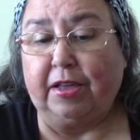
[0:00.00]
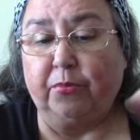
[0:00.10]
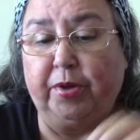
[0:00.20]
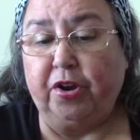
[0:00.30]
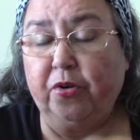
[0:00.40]

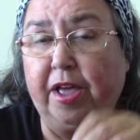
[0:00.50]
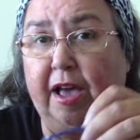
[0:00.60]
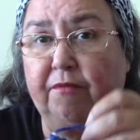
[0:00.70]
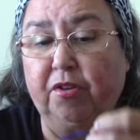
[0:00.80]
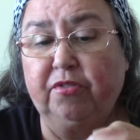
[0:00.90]
we don't
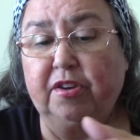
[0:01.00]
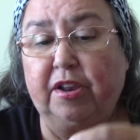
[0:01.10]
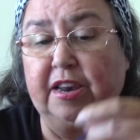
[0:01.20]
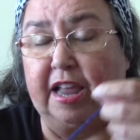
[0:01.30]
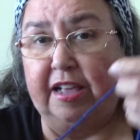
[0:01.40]
have those
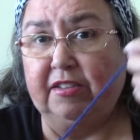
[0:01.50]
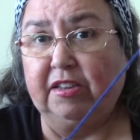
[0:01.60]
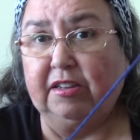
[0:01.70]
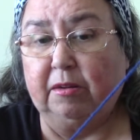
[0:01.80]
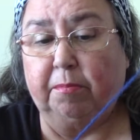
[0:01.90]
nice
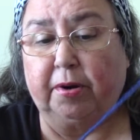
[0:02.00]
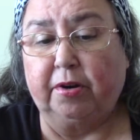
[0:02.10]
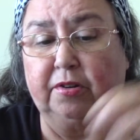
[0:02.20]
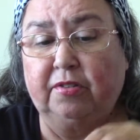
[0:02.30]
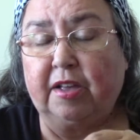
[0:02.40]
little
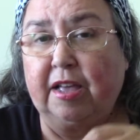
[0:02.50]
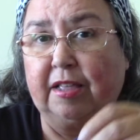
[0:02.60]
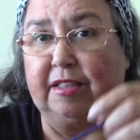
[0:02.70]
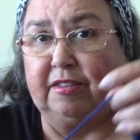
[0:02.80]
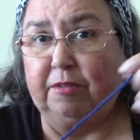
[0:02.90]
burrs.
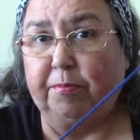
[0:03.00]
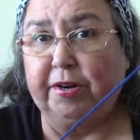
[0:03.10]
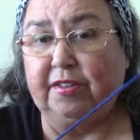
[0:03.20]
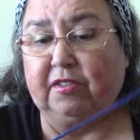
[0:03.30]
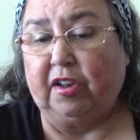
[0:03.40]
This is
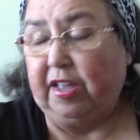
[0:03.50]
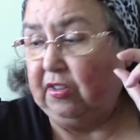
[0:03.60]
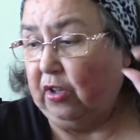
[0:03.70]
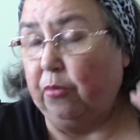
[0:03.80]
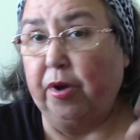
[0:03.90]
pretty slick,
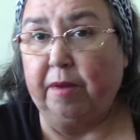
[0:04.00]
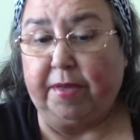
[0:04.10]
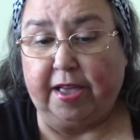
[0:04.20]
so I want to be